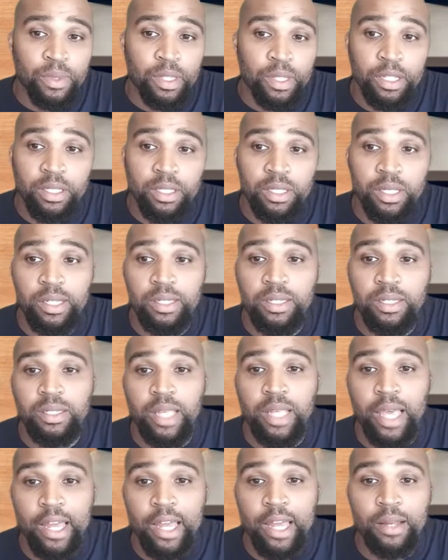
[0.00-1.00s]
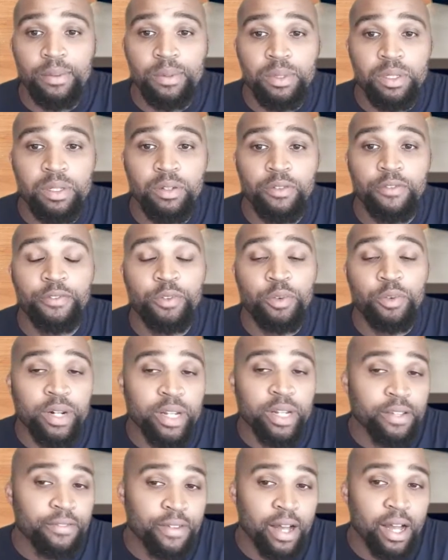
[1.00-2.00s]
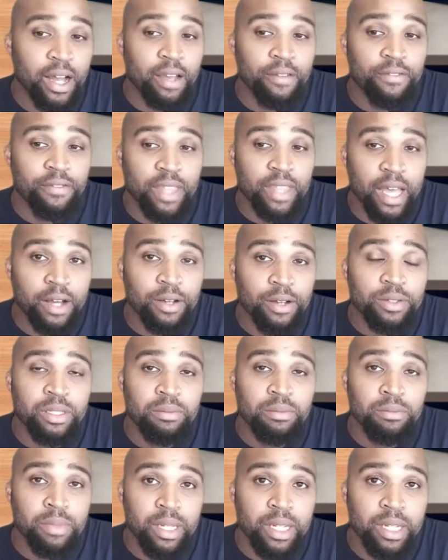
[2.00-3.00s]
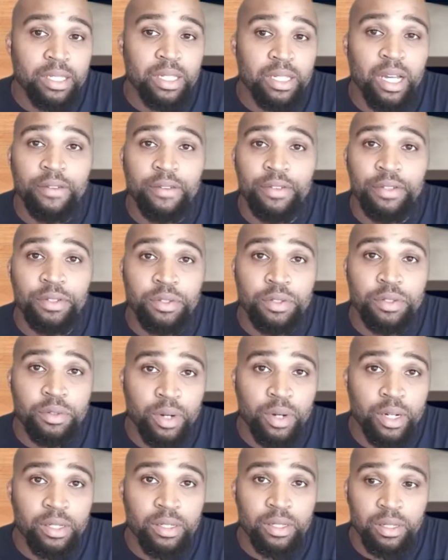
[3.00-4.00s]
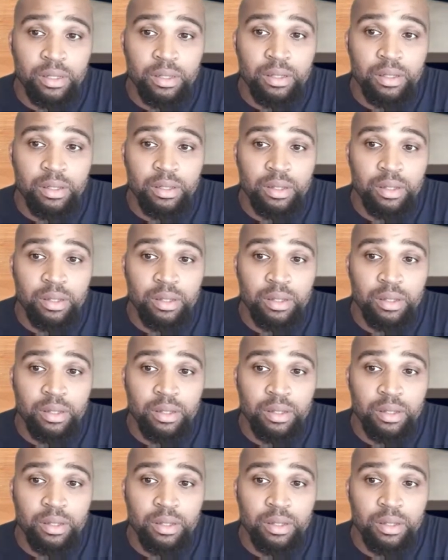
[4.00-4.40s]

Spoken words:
These sessions add up to 45,000 minutes of instruction.